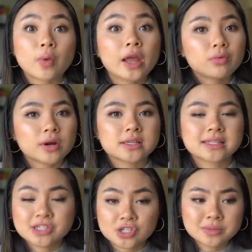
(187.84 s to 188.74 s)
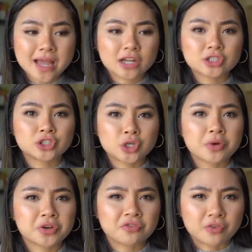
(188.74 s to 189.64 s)
The way it works is Instagram's actually
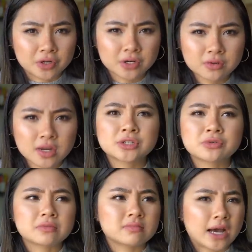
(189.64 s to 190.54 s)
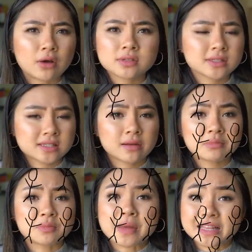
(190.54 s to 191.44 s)
showing your photo to thousands and
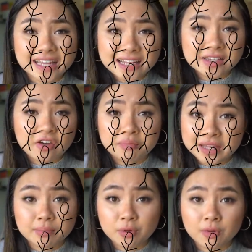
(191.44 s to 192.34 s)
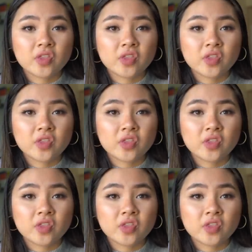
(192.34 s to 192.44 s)
sometimes millions of people.